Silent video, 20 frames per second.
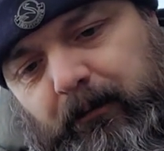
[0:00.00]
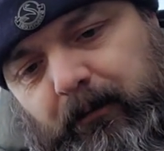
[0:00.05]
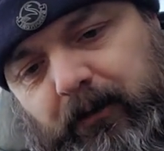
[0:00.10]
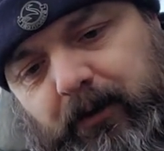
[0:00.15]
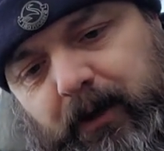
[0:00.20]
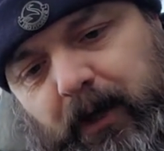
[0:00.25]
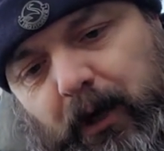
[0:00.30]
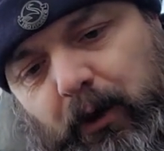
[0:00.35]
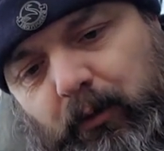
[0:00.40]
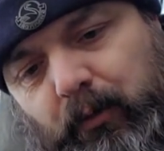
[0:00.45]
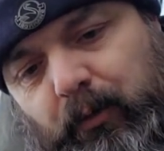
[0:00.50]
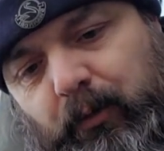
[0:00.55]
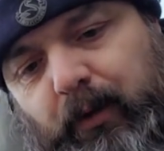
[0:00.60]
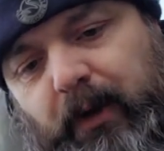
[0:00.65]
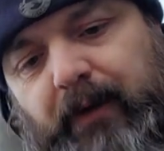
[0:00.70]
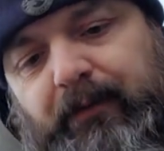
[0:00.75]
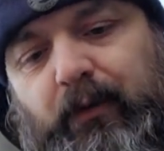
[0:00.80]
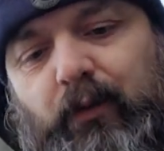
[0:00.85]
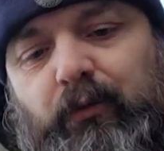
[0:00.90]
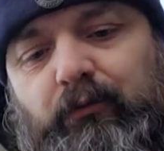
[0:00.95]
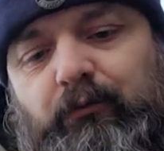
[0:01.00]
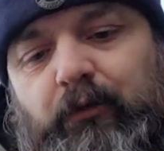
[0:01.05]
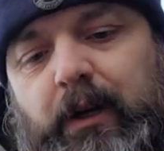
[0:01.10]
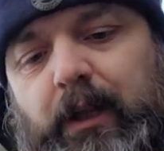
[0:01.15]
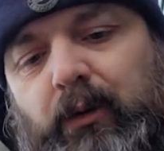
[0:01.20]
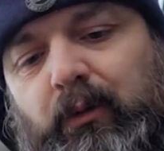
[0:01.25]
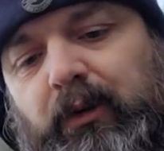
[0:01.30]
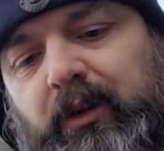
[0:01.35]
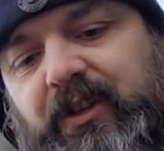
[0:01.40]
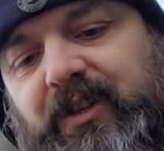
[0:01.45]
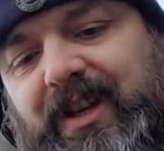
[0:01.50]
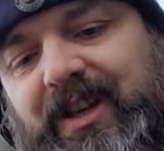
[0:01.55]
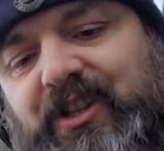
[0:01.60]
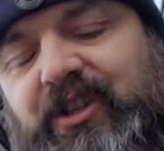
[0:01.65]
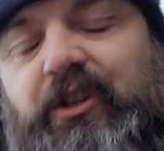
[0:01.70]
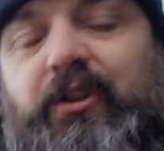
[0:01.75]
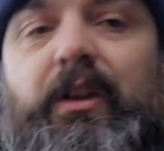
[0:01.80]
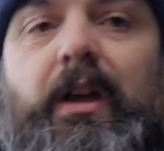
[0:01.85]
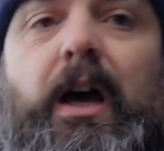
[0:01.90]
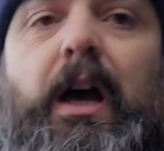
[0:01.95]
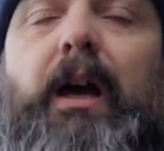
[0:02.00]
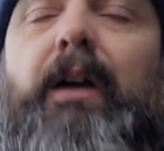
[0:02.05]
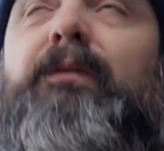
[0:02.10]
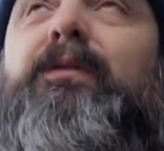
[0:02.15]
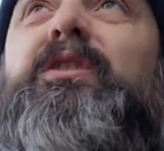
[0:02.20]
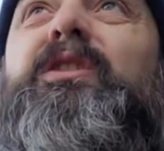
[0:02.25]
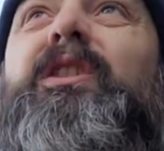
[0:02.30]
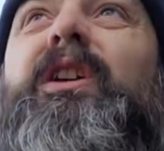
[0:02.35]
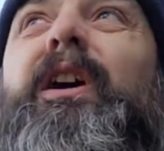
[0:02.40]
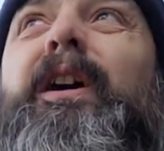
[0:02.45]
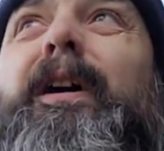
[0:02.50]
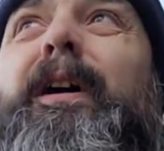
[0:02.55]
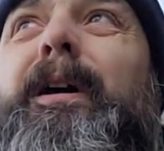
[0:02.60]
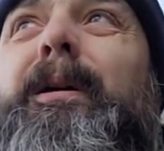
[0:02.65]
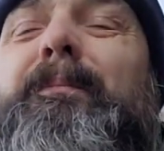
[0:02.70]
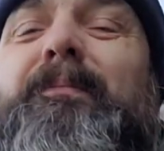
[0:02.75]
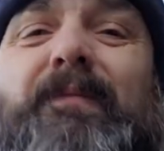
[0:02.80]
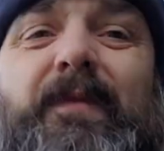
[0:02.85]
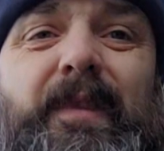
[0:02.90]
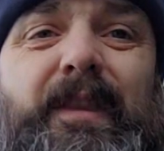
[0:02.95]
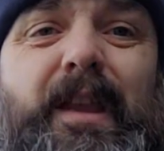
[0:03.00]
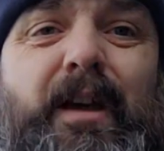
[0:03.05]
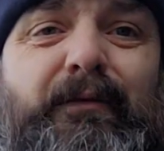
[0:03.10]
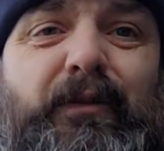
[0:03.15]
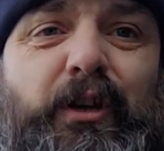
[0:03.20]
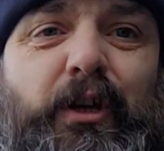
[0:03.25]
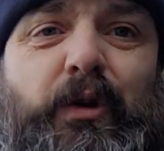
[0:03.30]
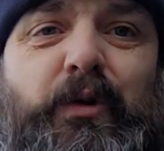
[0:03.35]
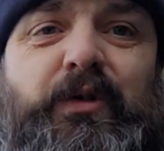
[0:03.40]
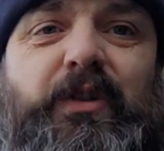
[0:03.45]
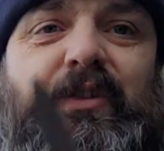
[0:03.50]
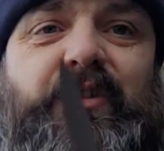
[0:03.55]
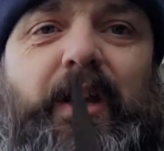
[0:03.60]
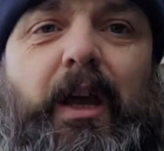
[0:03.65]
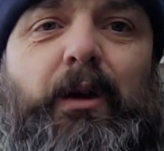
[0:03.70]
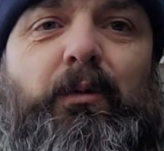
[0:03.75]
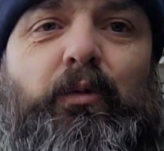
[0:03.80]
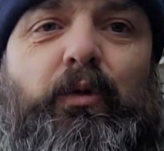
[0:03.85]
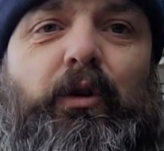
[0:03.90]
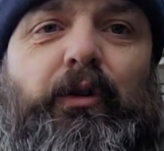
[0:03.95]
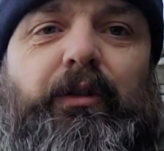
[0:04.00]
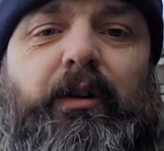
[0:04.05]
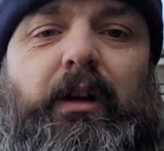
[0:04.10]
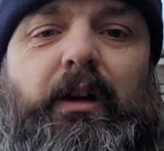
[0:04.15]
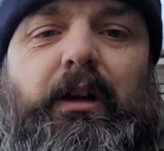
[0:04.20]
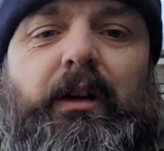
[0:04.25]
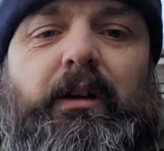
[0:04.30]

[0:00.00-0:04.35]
So if you really want to test your knives, never use the same wood.